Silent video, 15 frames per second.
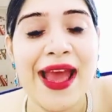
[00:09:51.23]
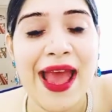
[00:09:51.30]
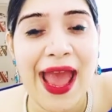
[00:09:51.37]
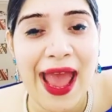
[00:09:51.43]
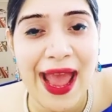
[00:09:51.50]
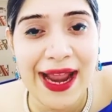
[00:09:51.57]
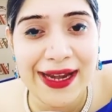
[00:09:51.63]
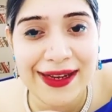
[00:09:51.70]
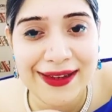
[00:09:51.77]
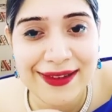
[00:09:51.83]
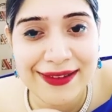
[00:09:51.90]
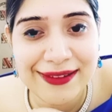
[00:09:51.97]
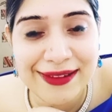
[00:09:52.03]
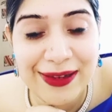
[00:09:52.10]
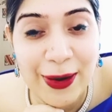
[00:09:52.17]
and
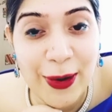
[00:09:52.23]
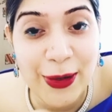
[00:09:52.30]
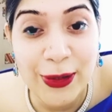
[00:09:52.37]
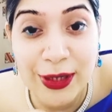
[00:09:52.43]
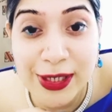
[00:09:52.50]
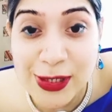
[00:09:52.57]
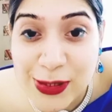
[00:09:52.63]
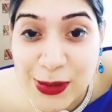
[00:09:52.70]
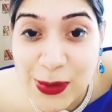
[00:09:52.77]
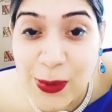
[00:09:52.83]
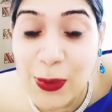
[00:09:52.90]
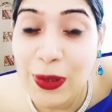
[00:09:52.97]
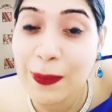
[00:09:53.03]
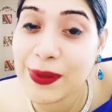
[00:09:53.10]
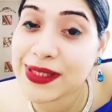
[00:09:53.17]
not
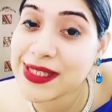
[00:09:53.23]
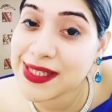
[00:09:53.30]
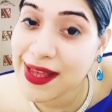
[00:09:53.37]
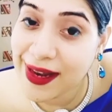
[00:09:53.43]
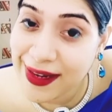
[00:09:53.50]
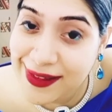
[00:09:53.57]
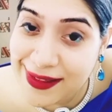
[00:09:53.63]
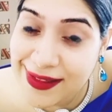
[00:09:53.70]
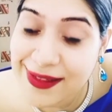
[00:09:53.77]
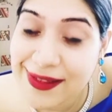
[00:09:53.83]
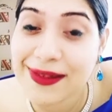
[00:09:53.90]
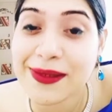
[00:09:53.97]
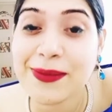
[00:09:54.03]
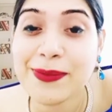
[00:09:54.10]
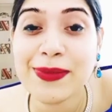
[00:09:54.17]
control but
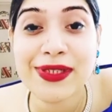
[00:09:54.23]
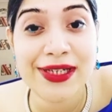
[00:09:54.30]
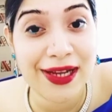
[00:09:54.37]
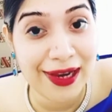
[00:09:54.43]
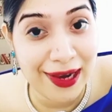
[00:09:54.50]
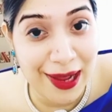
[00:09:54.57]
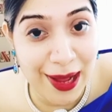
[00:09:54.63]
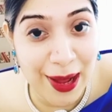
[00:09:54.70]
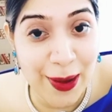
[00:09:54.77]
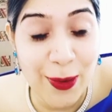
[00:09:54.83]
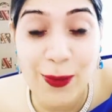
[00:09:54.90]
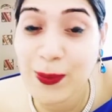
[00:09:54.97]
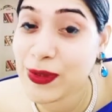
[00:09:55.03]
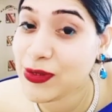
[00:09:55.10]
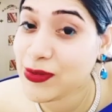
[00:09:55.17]
surrender, but
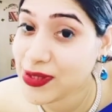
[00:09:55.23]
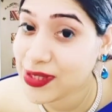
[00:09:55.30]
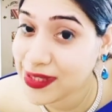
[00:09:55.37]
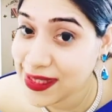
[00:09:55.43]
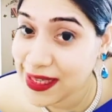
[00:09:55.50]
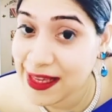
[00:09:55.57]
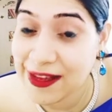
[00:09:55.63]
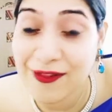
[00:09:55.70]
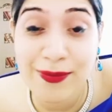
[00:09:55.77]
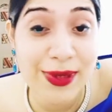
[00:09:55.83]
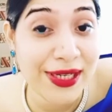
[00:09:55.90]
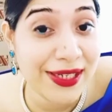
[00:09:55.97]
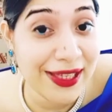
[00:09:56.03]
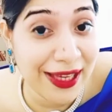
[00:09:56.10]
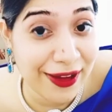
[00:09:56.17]
allow, but receive,
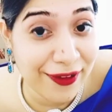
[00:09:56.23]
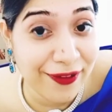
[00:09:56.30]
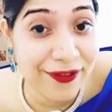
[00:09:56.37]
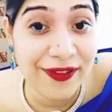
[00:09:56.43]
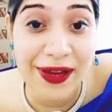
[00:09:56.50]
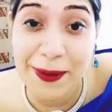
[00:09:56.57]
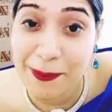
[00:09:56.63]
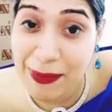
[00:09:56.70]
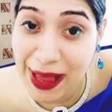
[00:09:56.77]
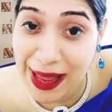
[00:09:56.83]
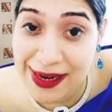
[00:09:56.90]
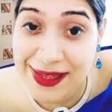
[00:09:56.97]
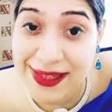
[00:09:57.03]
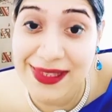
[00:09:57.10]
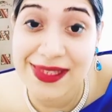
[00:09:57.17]
but give in
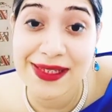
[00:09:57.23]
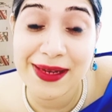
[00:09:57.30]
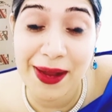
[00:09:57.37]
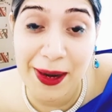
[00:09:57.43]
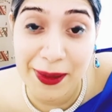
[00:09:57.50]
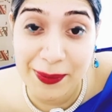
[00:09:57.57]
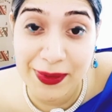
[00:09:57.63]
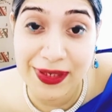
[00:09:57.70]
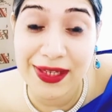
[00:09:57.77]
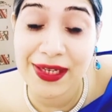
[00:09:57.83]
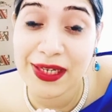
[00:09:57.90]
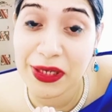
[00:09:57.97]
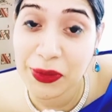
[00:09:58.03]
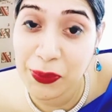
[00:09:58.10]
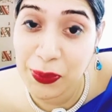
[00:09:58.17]
balance, in harmony, in
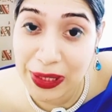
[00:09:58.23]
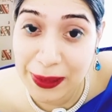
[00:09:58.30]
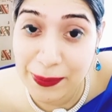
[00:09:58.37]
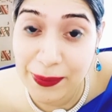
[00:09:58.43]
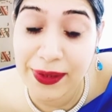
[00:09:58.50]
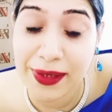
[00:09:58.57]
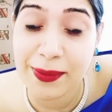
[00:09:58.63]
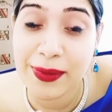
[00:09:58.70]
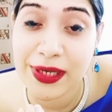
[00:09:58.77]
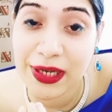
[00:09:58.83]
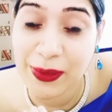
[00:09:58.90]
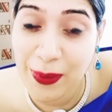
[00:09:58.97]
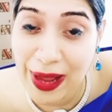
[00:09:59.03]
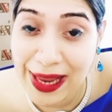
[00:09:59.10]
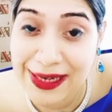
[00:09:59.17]
equilibrium, in
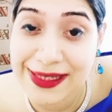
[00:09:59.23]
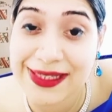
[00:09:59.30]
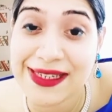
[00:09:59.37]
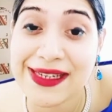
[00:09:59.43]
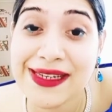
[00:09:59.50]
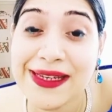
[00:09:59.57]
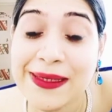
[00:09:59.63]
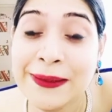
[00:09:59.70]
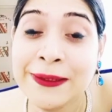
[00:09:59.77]
equality,